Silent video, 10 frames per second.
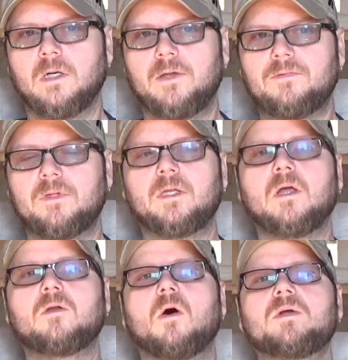I
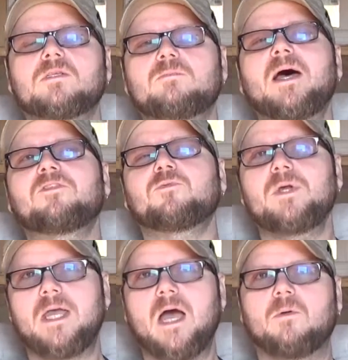think, no, it's about
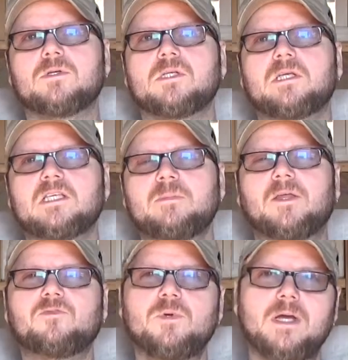3 hours. It takes
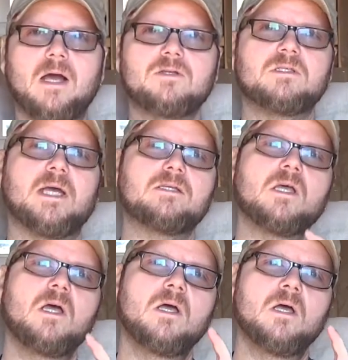about 3 hours. It takes